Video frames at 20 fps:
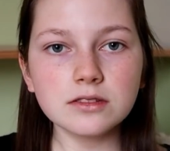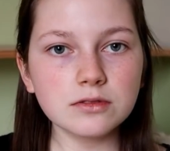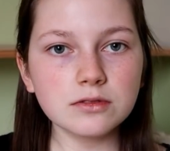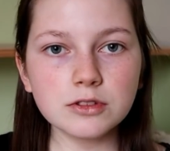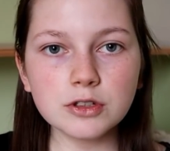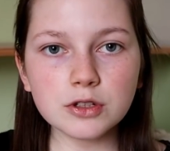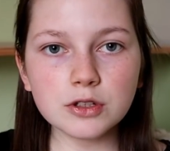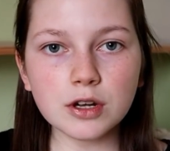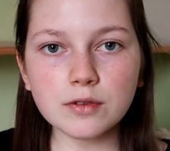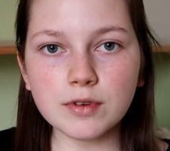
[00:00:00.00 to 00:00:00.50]

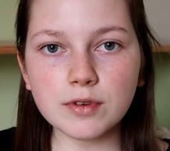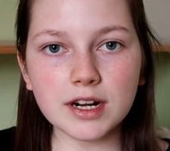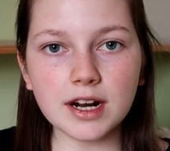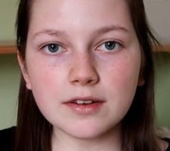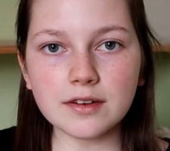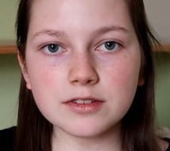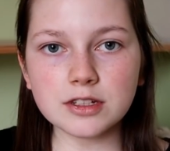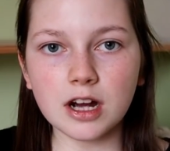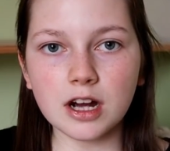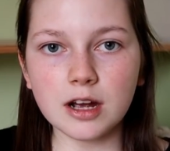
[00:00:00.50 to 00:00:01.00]
you can run
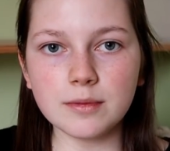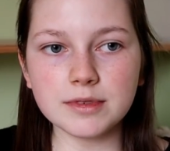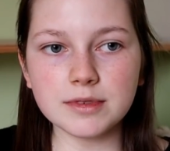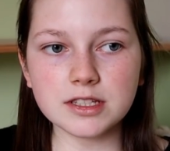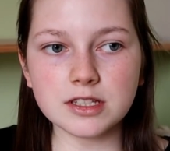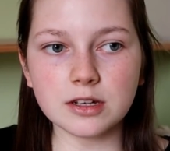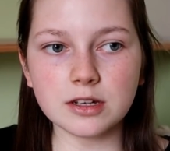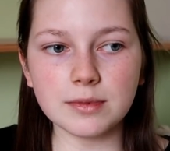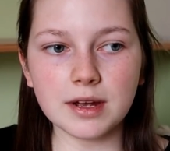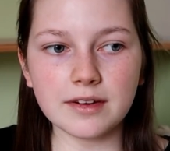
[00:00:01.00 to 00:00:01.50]
out of time in
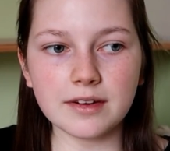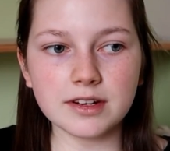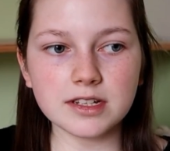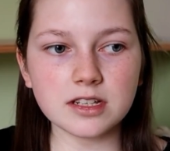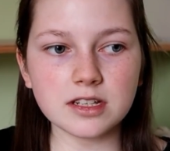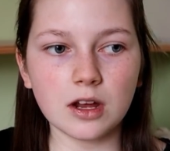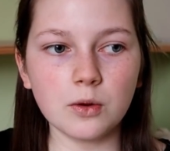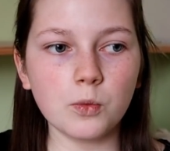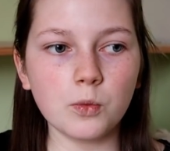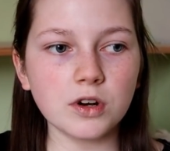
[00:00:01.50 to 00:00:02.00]
some
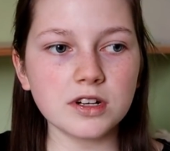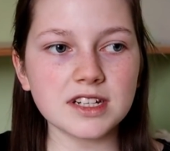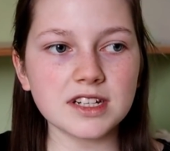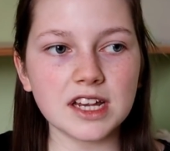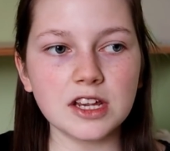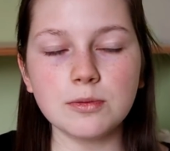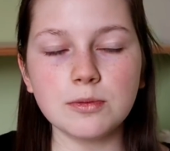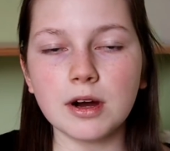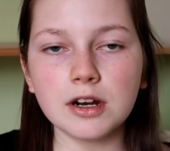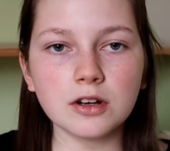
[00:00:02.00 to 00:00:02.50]
areas, like one
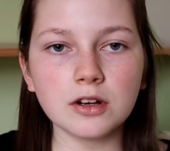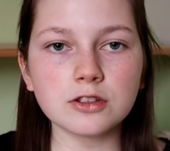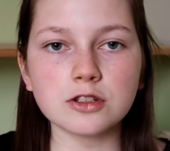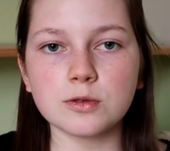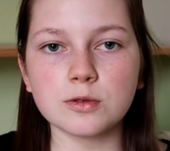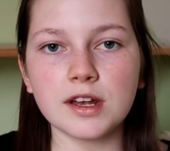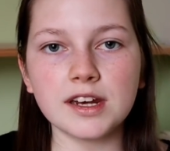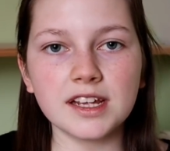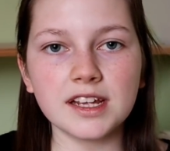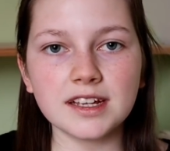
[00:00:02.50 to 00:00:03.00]
day you might not
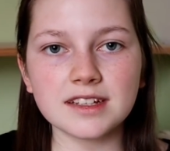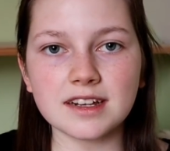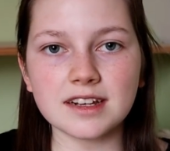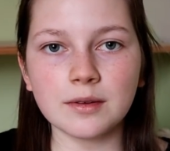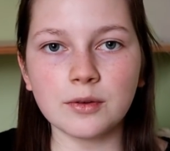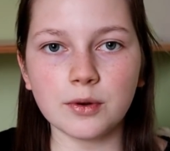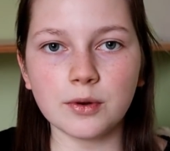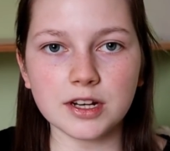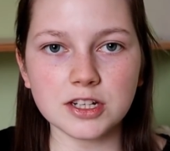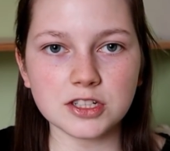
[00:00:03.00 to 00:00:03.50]
do any
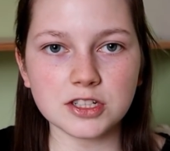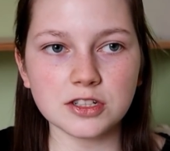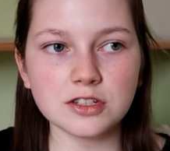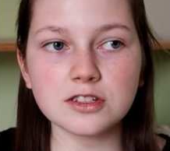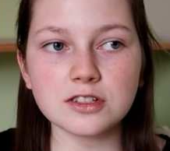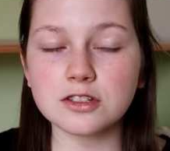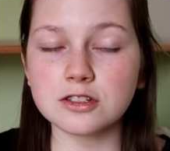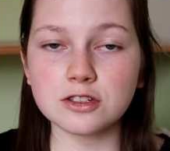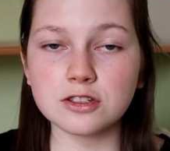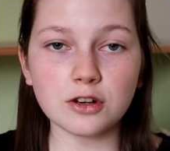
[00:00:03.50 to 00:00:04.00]
exam questions.